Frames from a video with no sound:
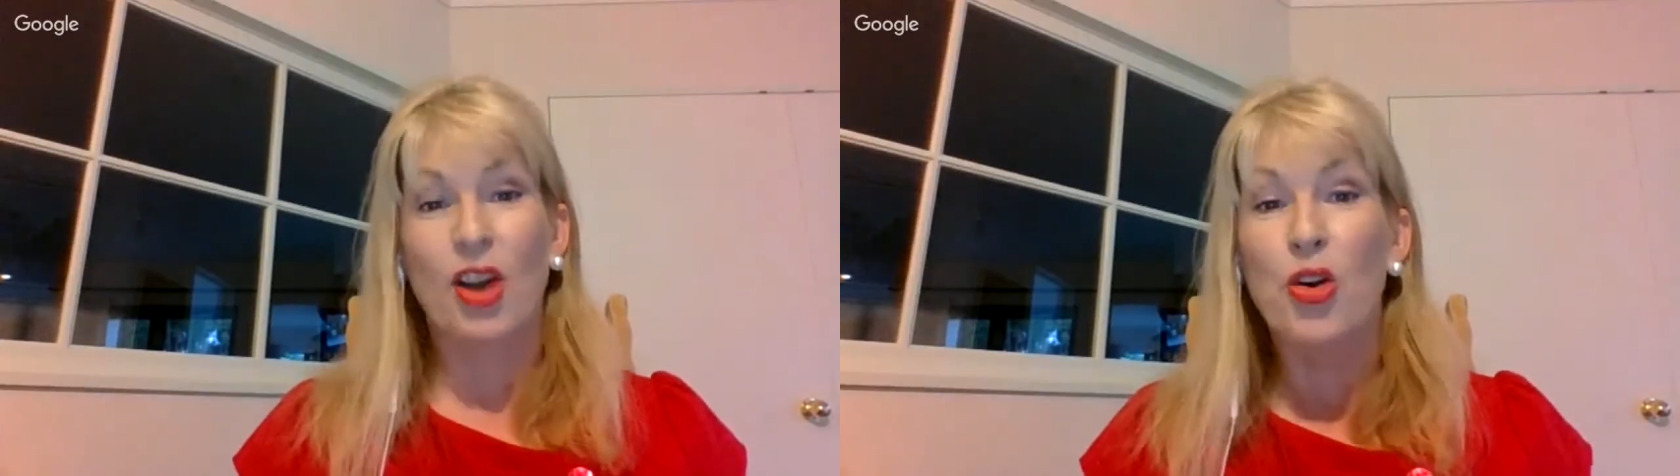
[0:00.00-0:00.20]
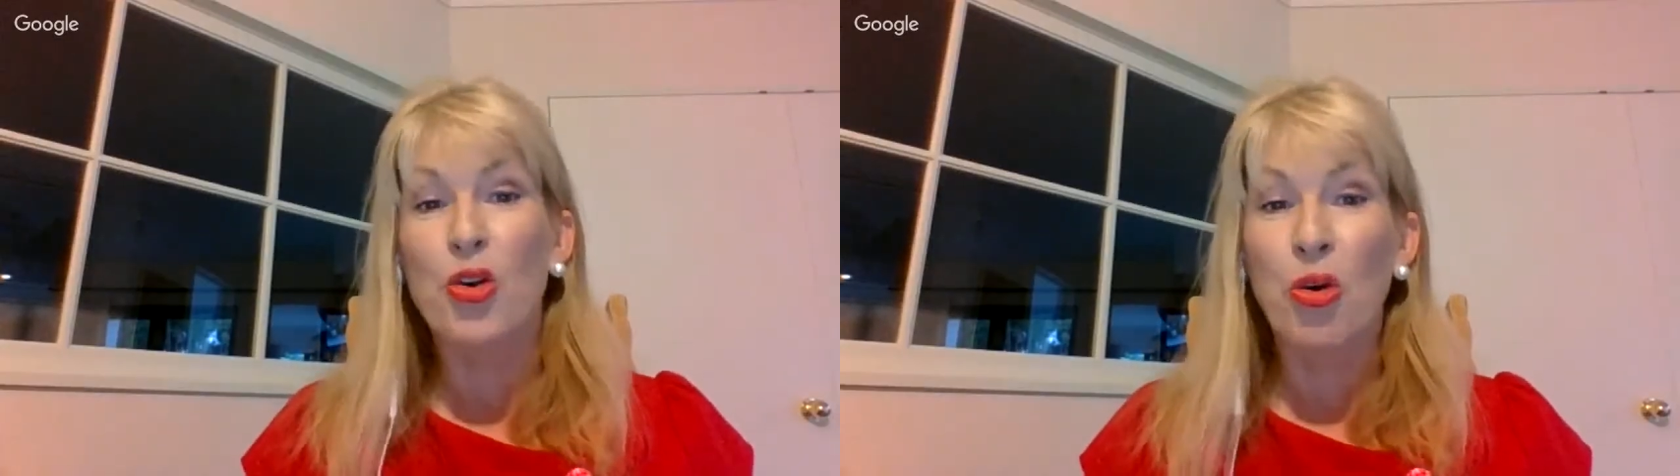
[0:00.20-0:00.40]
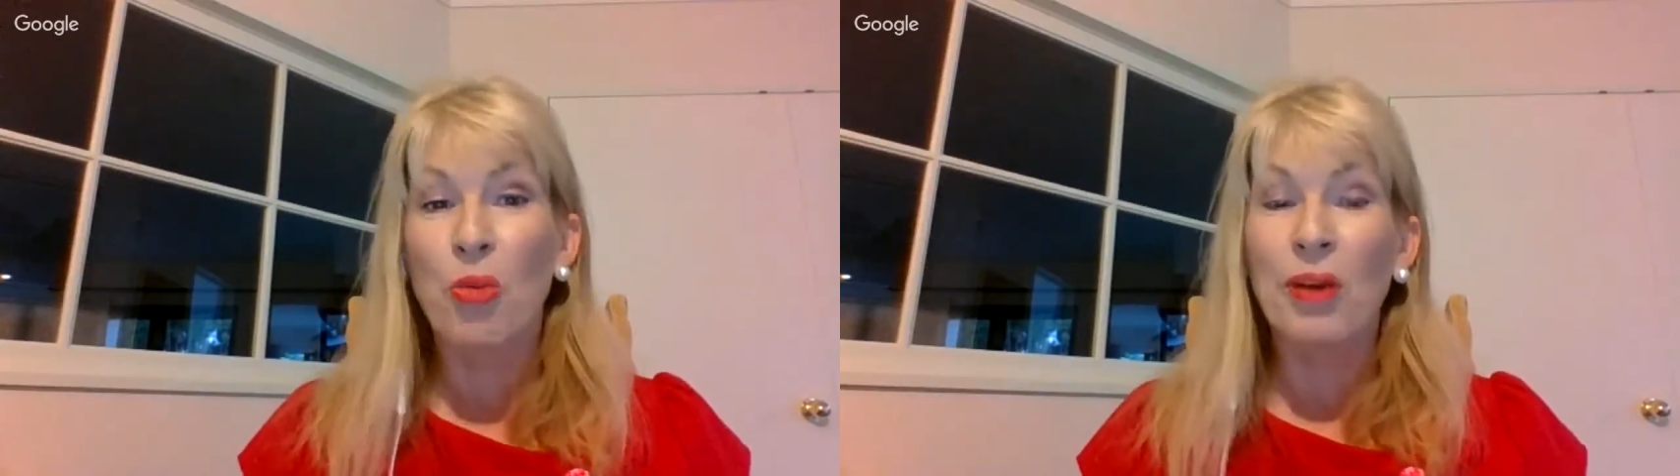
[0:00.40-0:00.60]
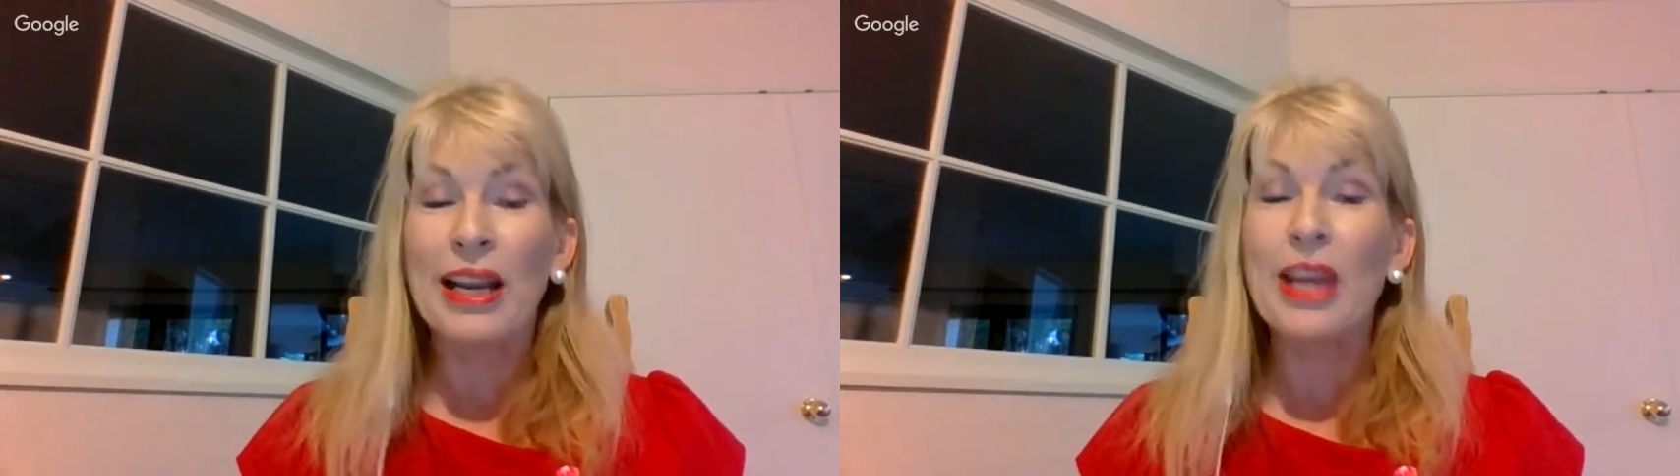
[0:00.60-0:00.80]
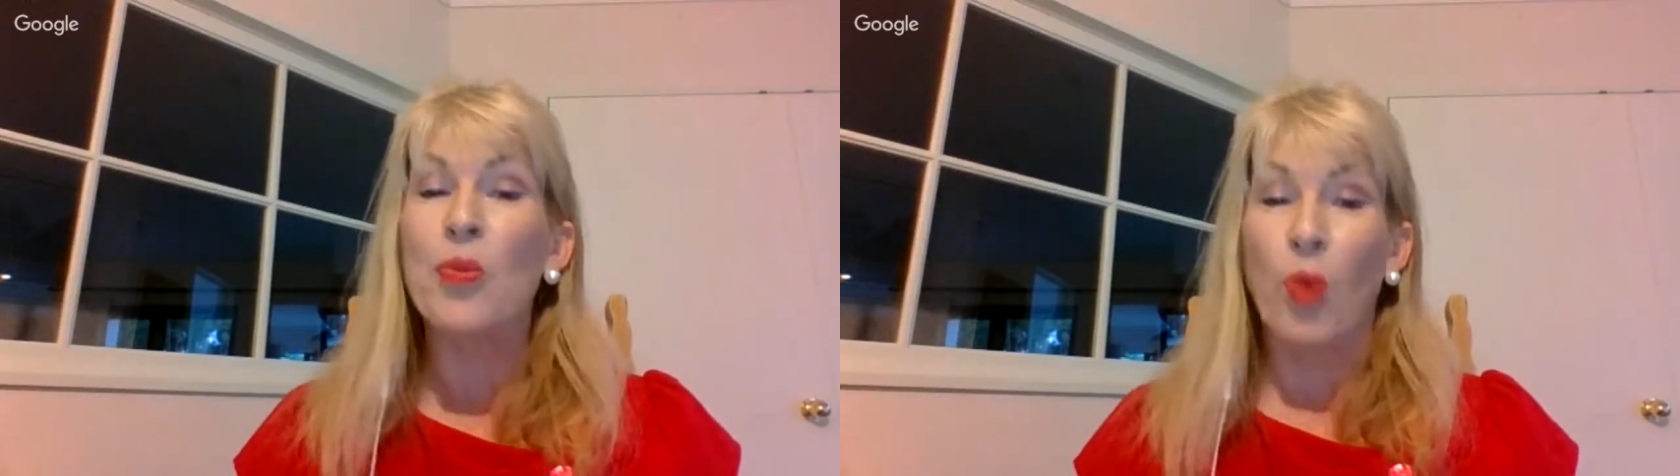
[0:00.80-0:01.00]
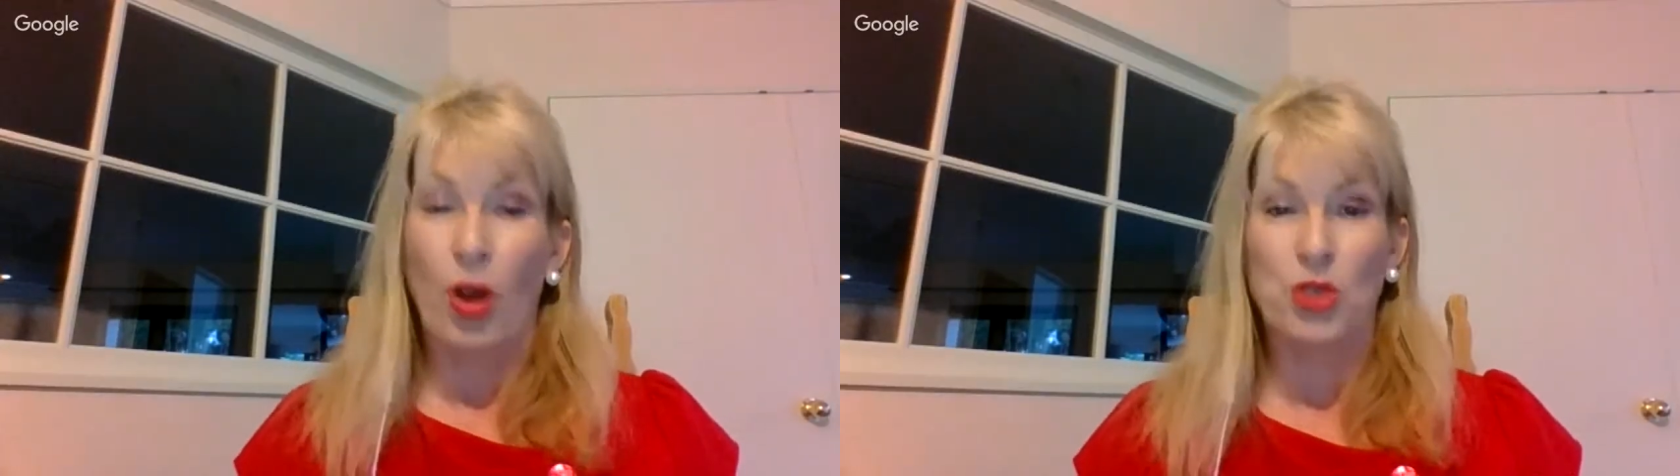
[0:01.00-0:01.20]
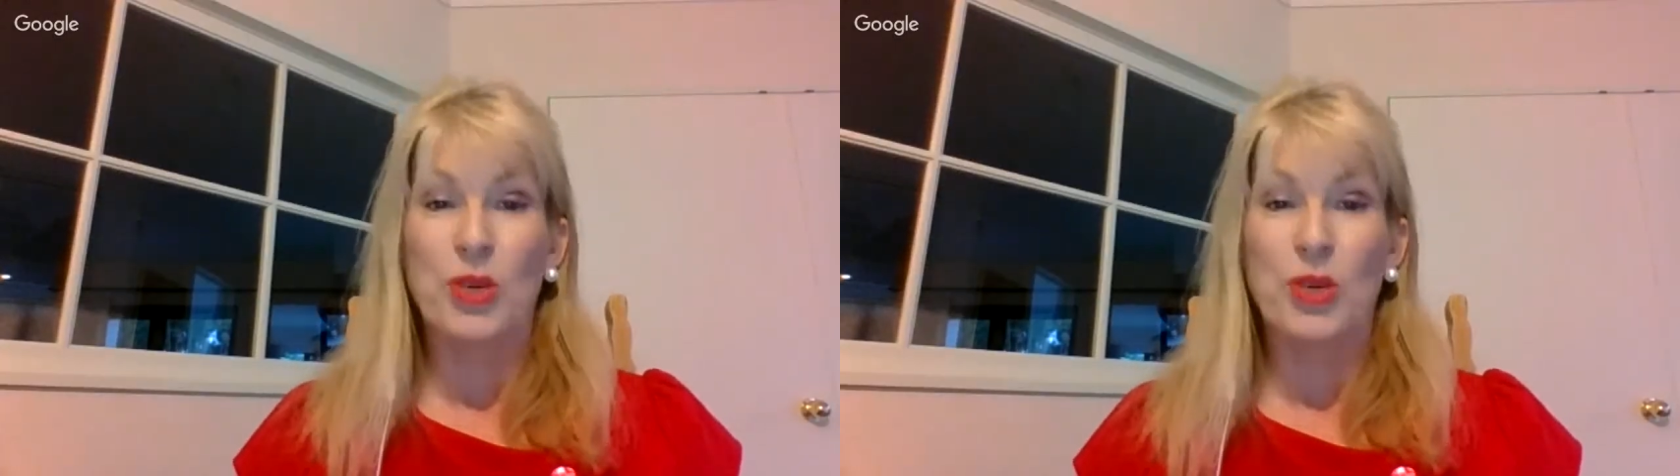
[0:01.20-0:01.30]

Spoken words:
are normally what